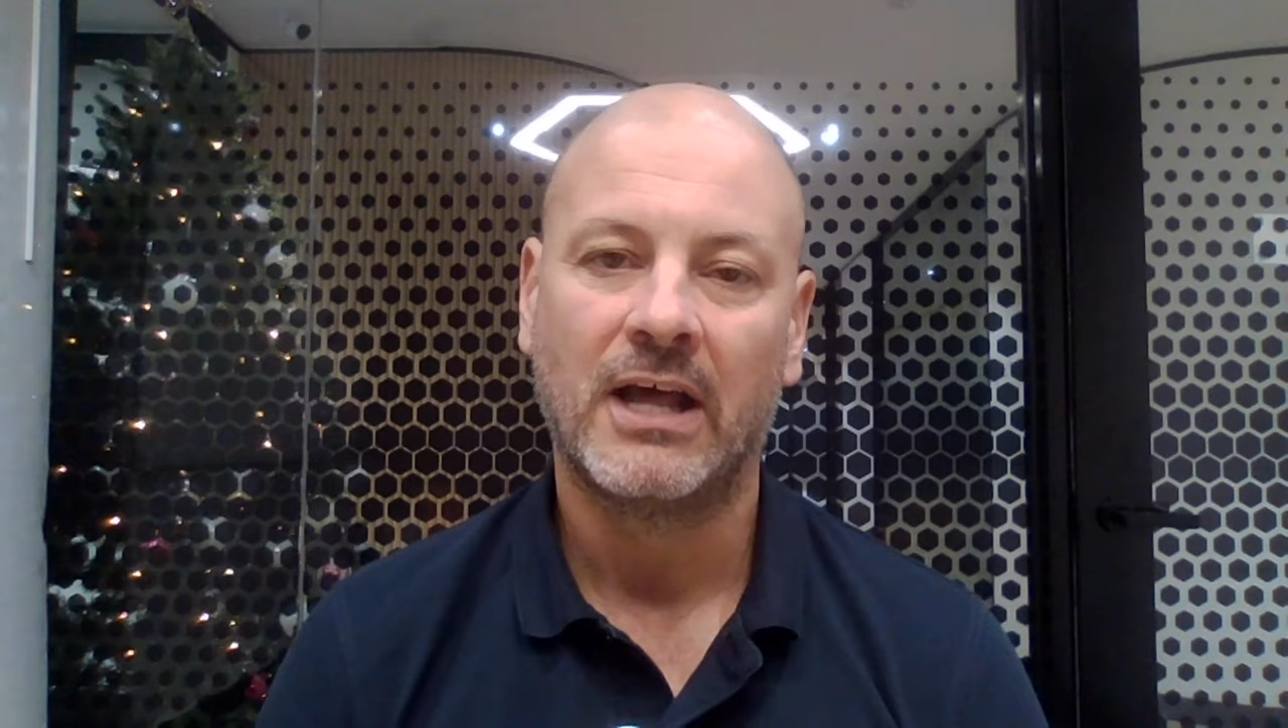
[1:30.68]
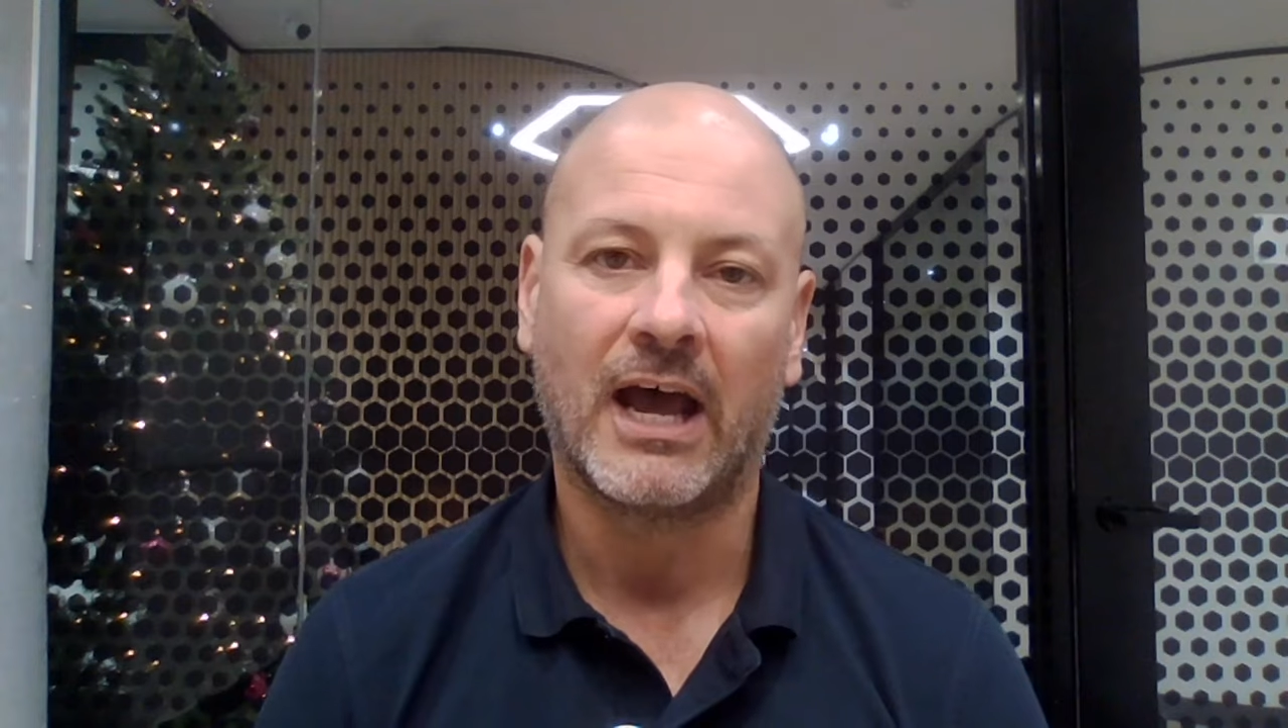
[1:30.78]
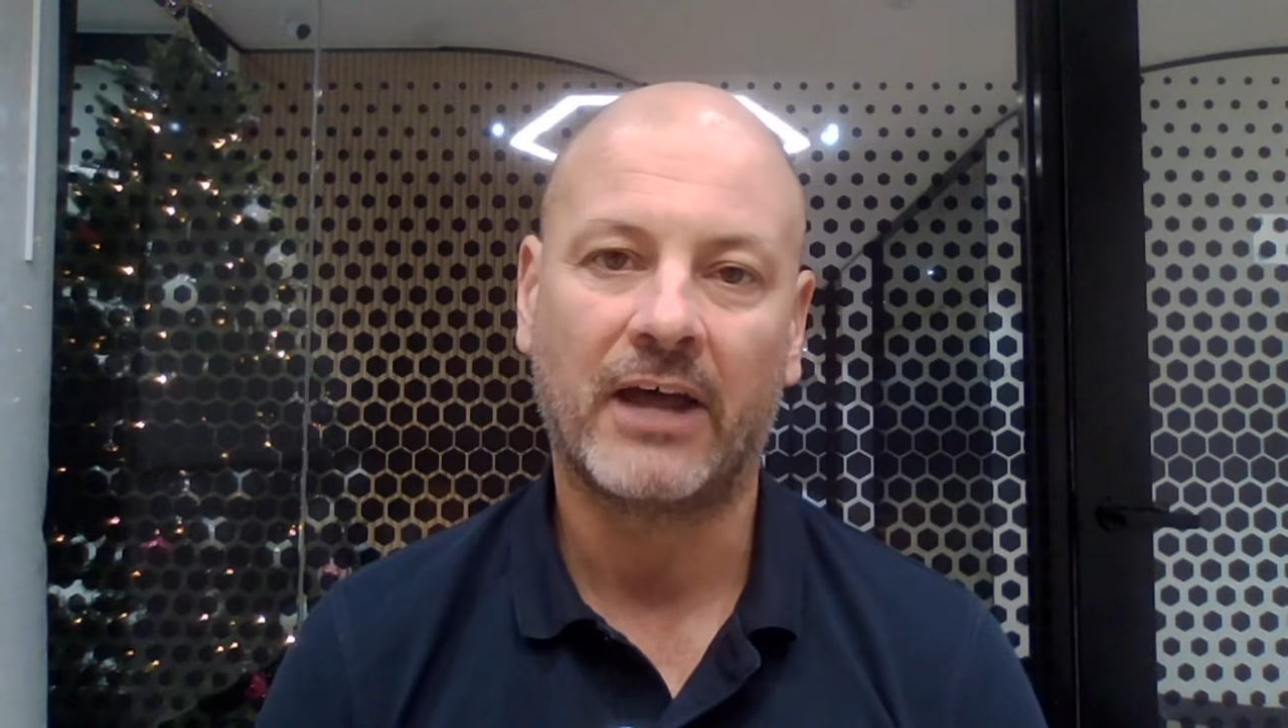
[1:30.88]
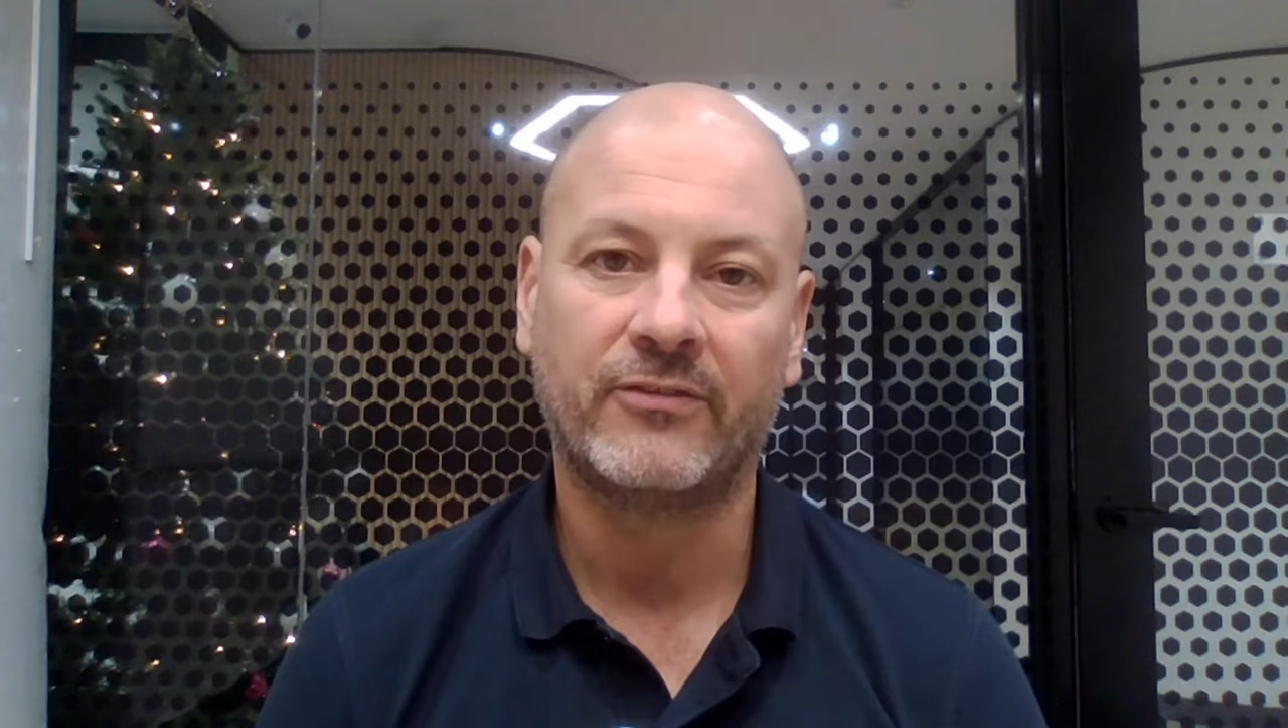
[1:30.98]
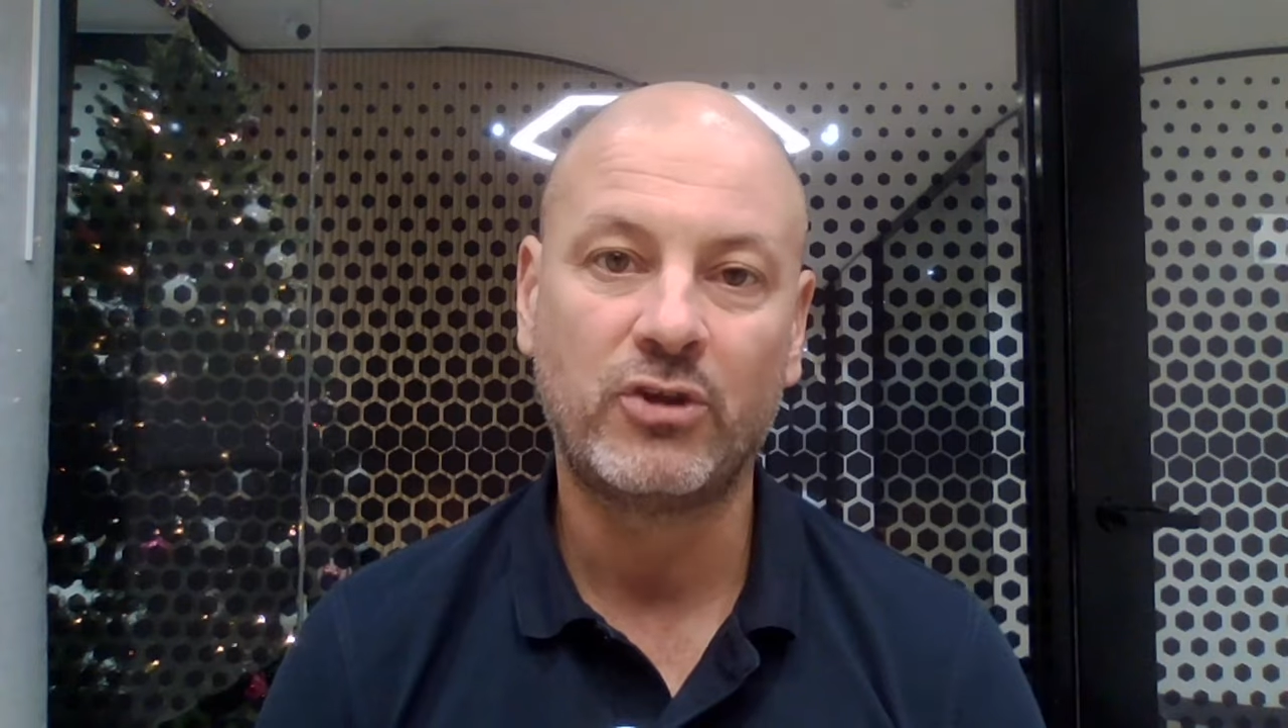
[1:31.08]

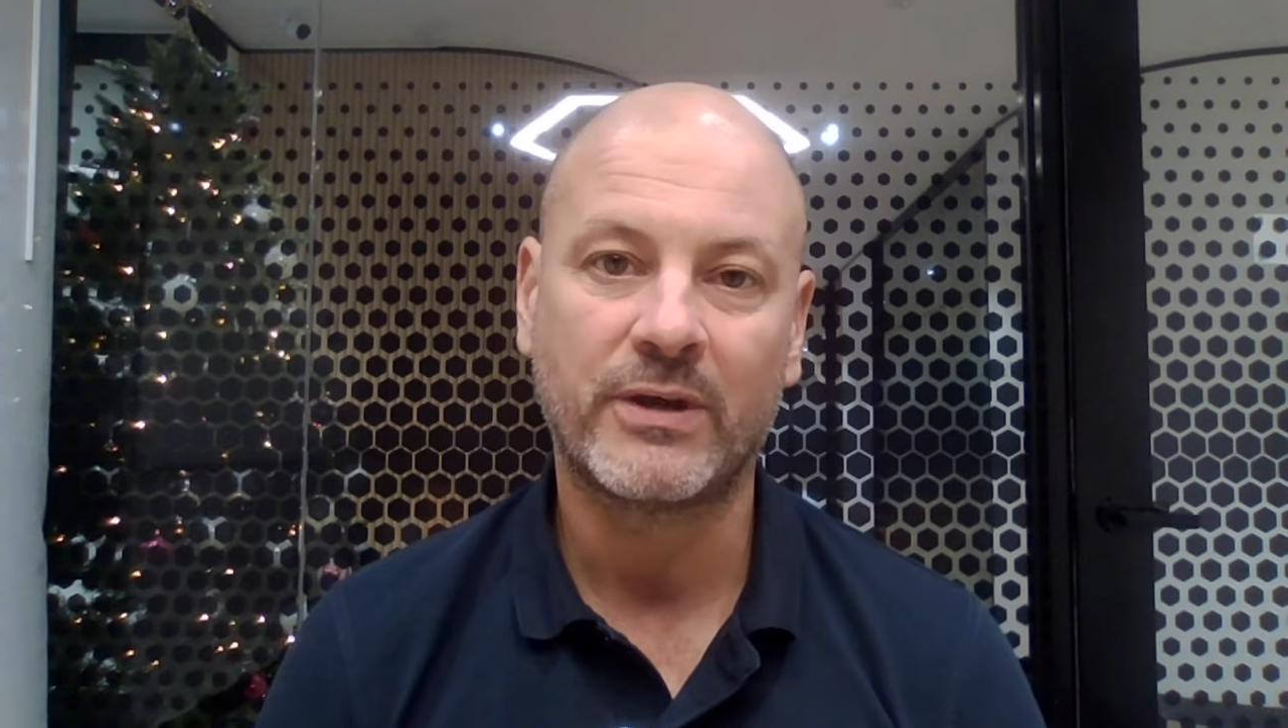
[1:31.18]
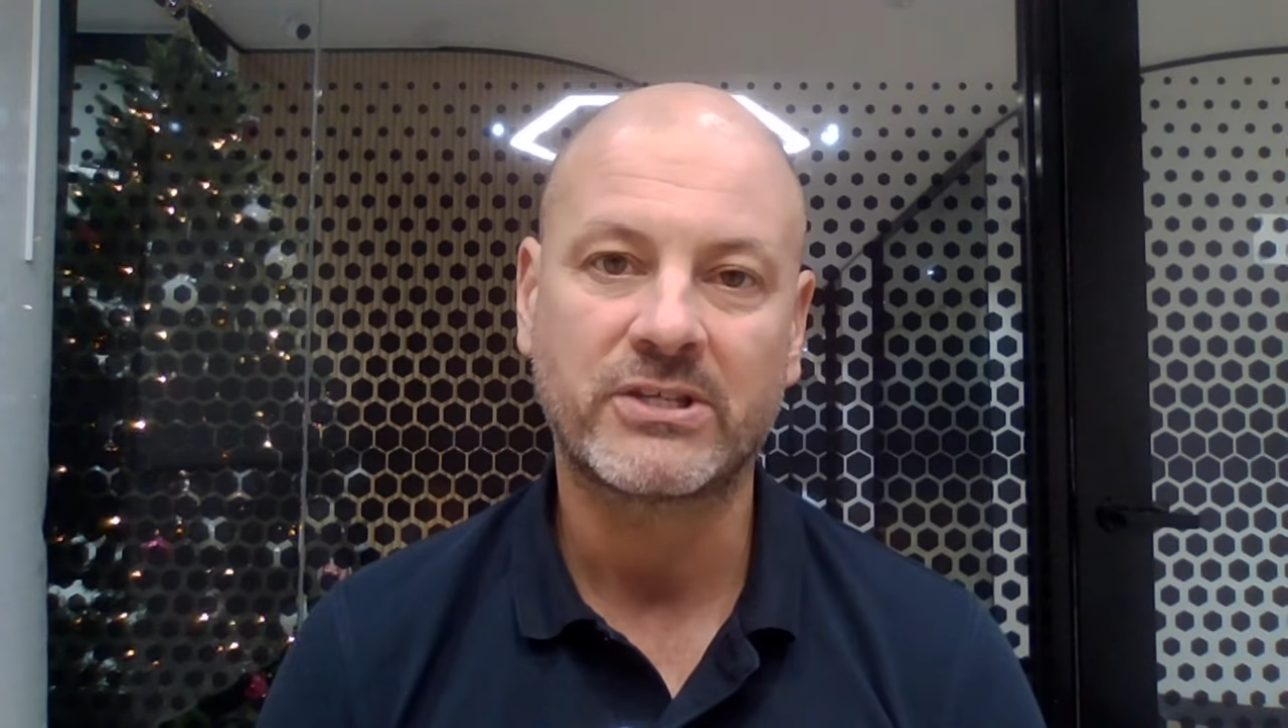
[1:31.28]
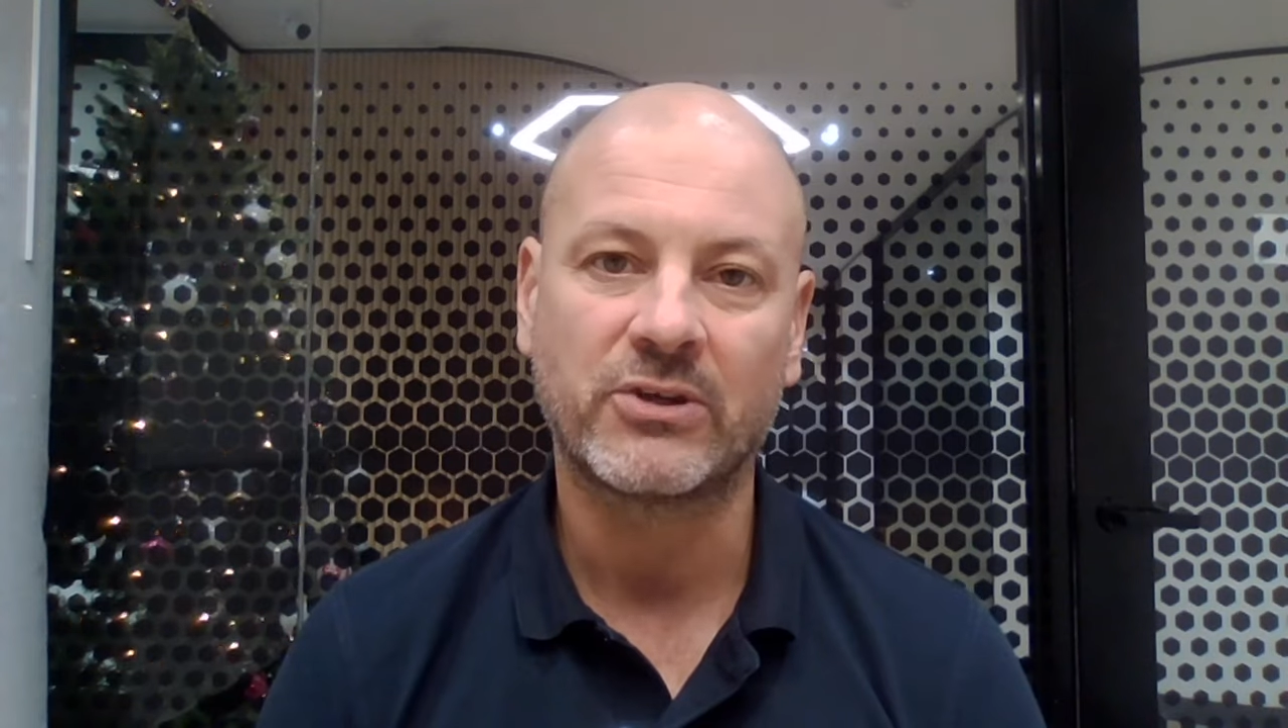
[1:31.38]
The US